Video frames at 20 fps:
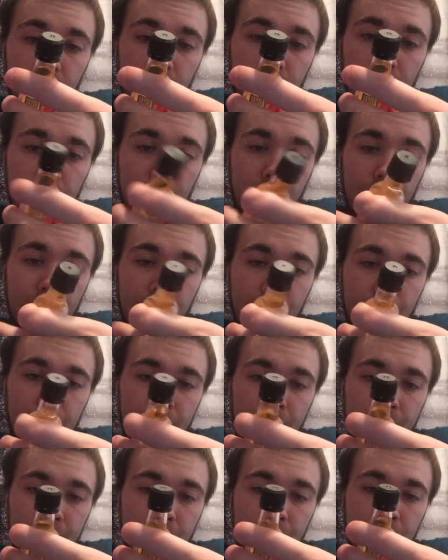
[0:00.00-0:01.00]
proof.
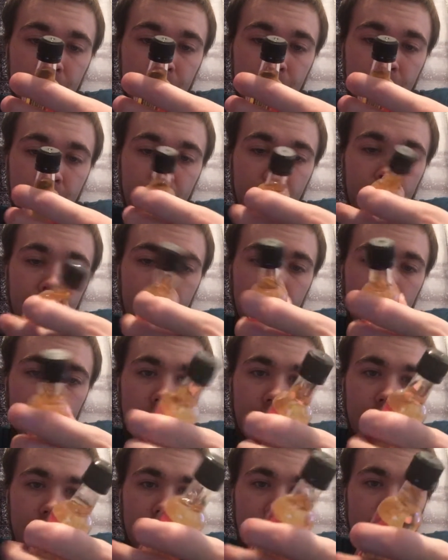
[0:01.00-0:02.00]

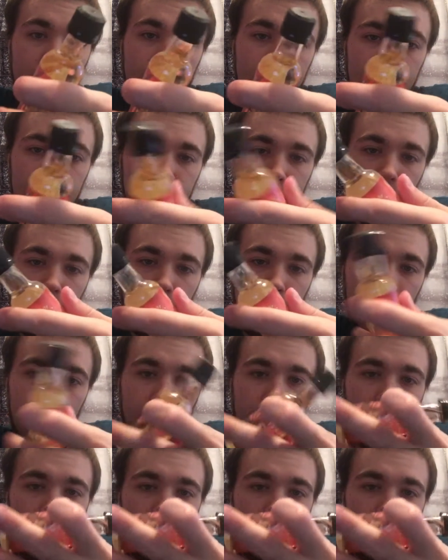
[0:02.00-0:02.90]
Don't know where this is